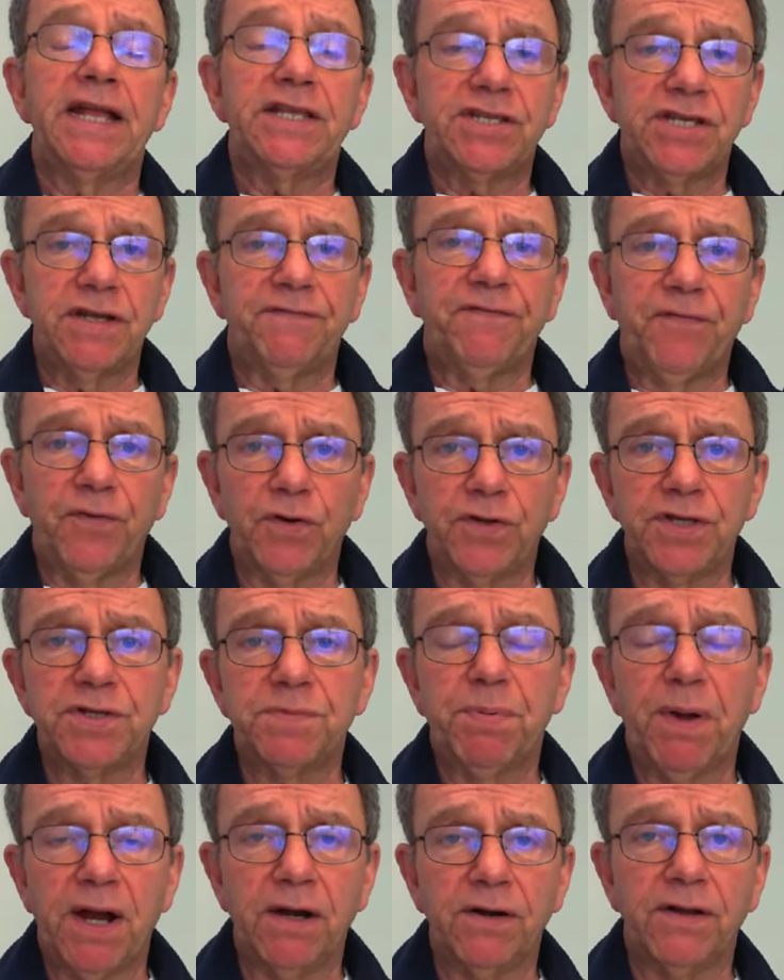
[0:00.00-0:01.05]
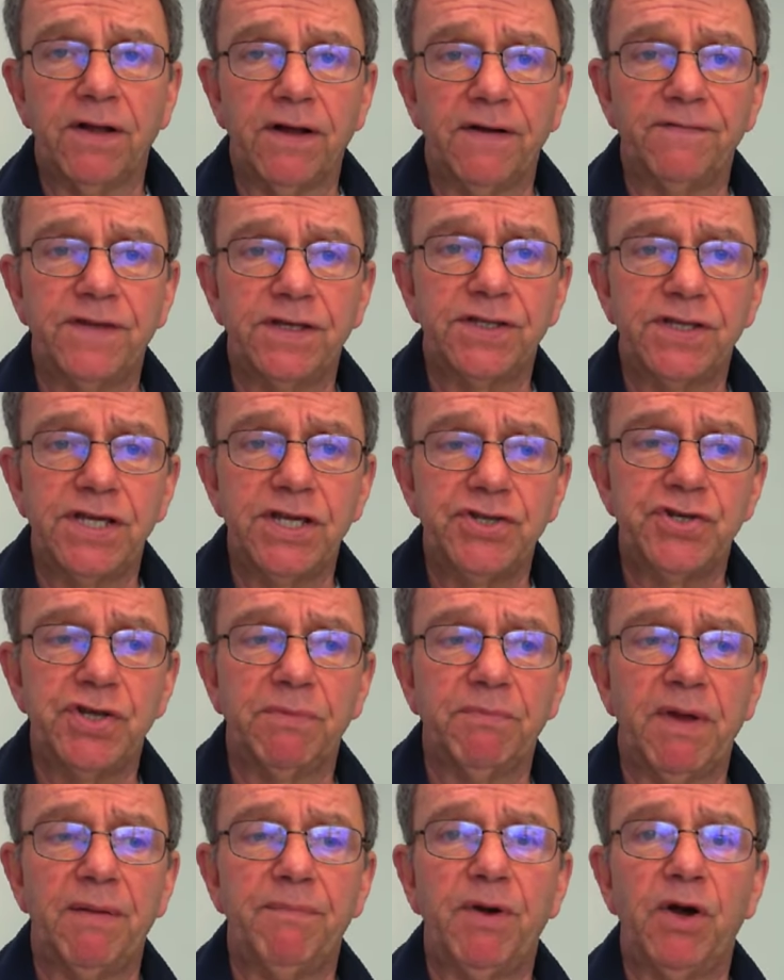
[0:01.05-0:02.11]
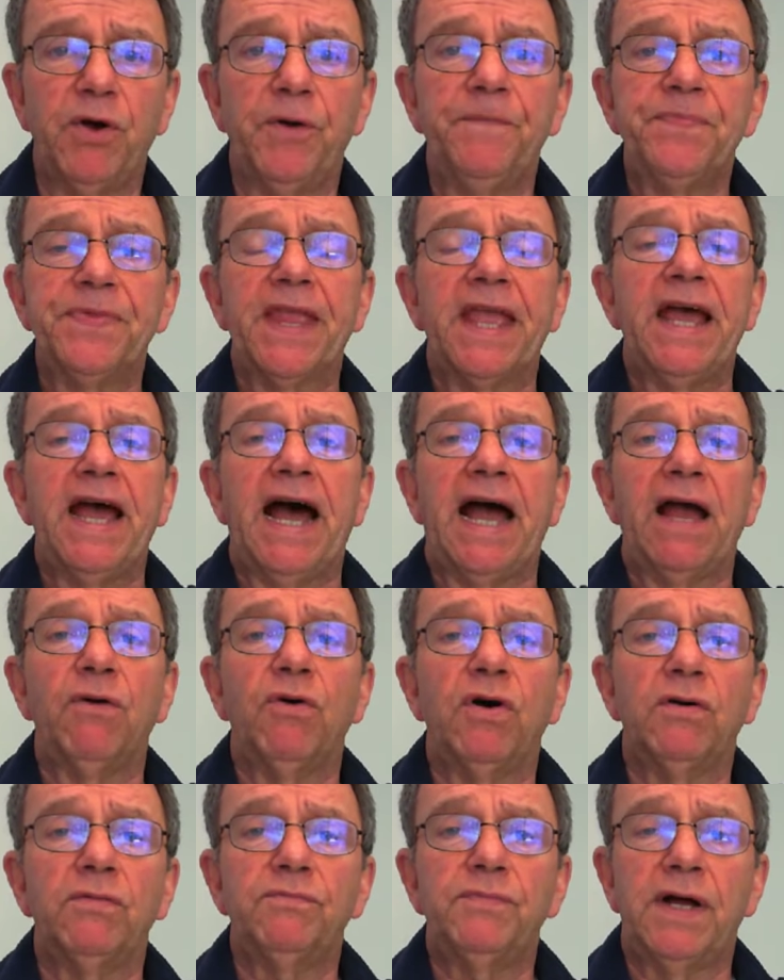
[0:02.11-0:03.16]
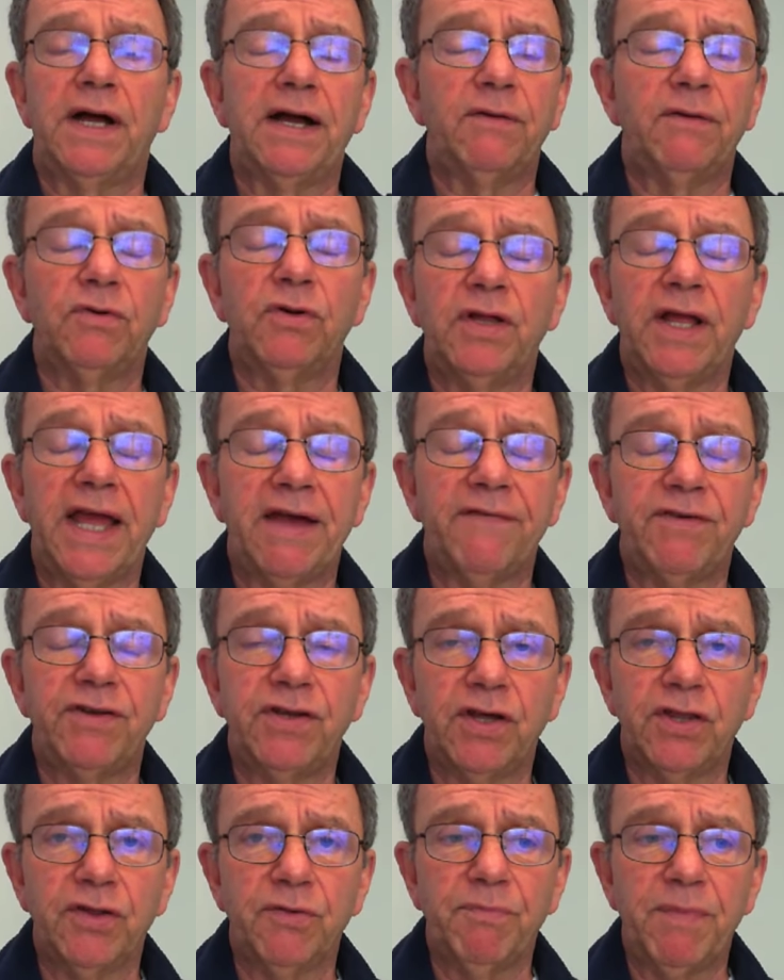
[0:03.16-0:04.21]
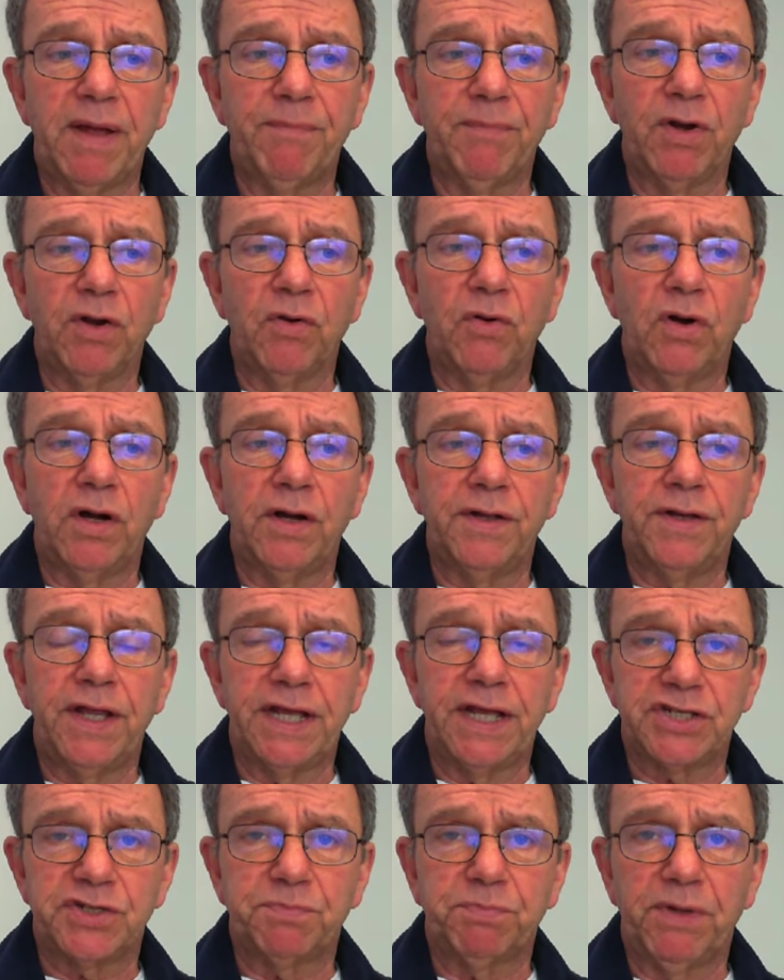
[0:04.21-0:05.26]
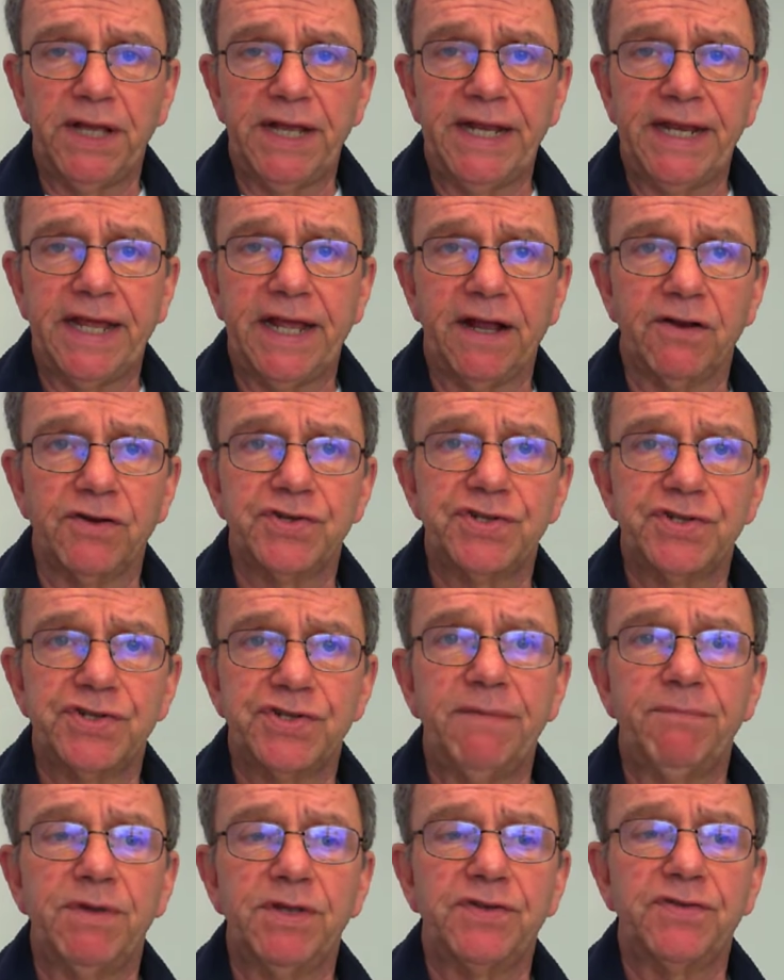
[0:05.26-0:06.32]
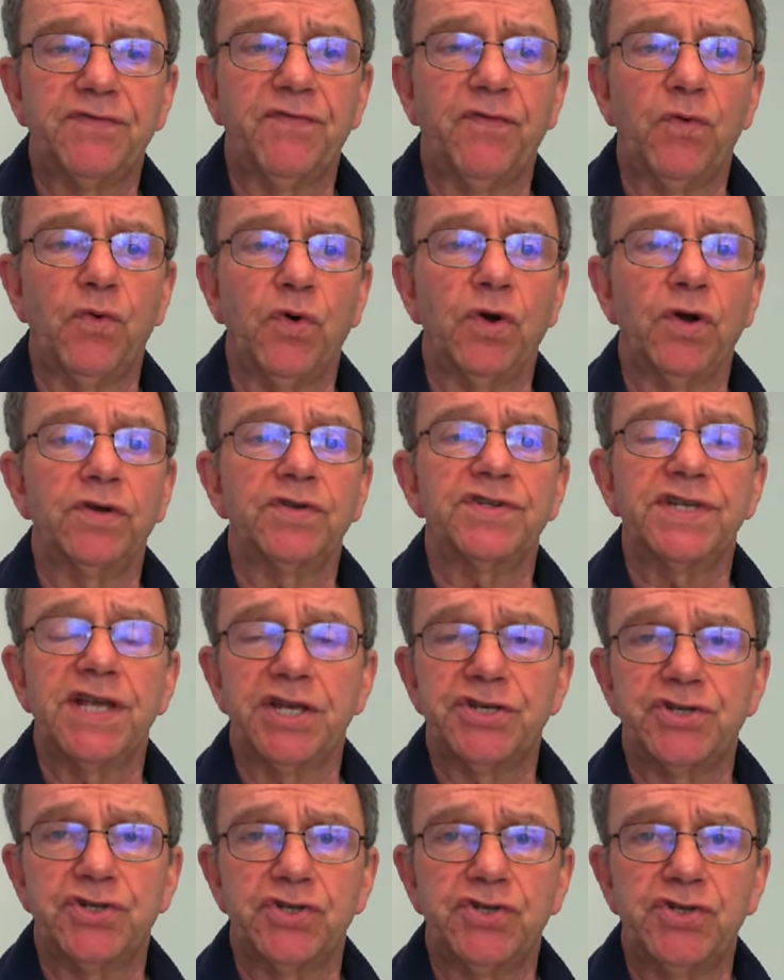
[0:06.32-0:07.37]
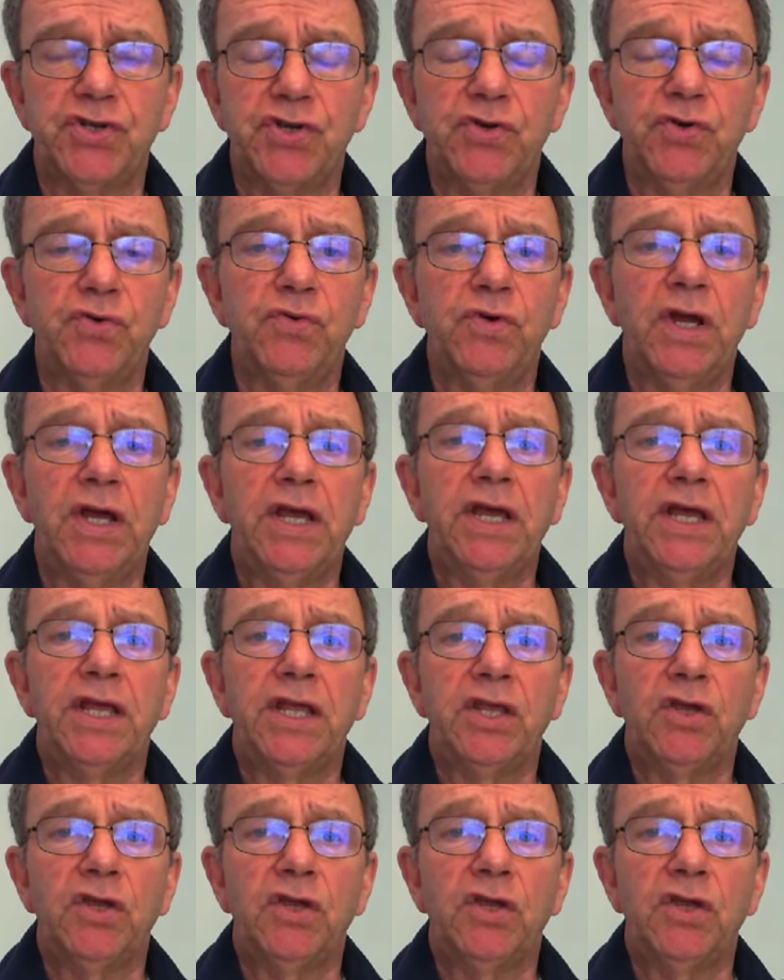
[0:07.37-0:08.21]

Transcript: That's it for this part of the teaching memo. I will have another memo explaining our assignments for session 2.